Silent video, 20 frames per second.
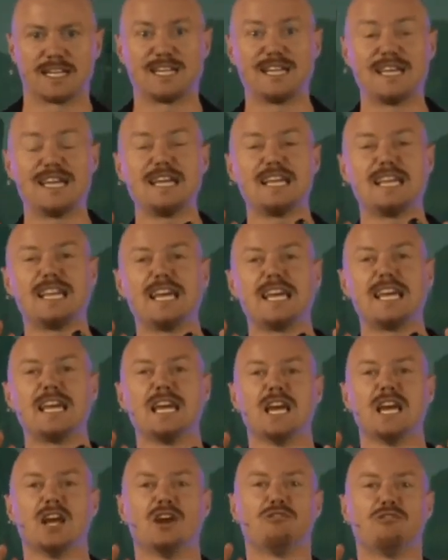
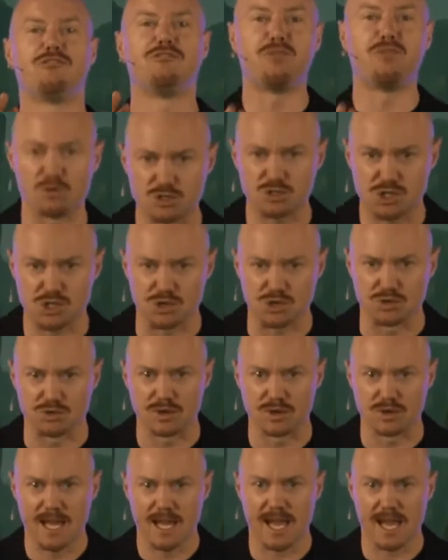Clearly,
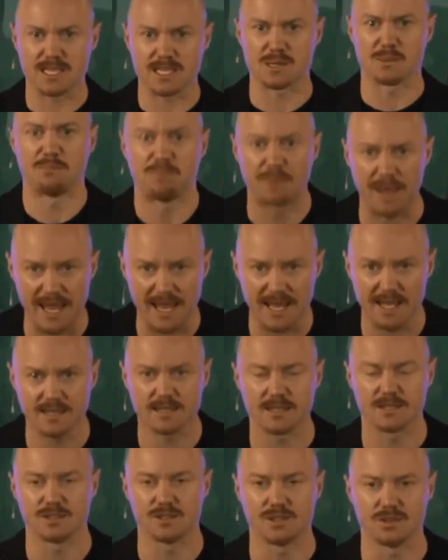fortune has
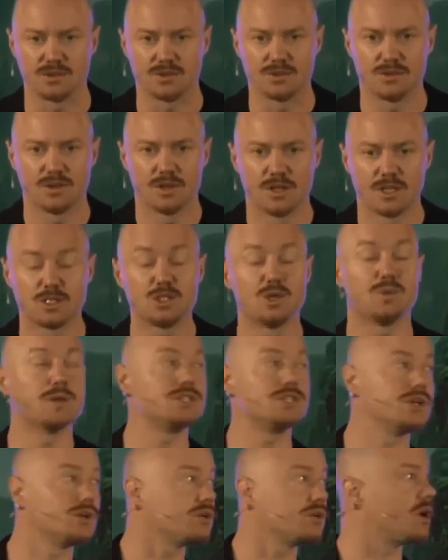abandoned you.
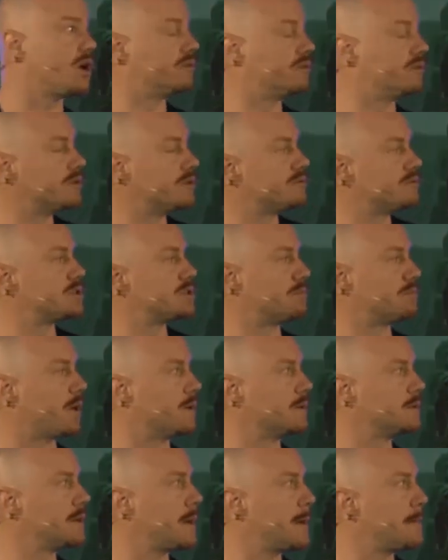To which he could only
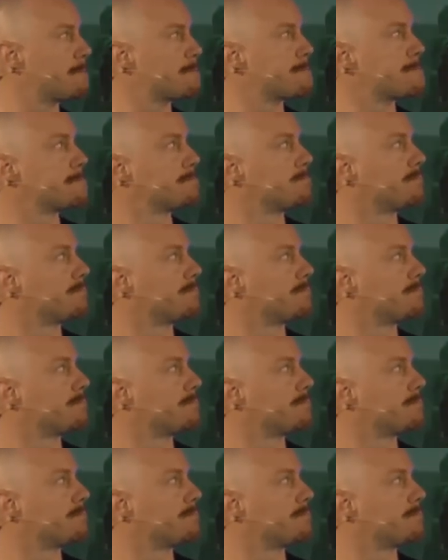respond,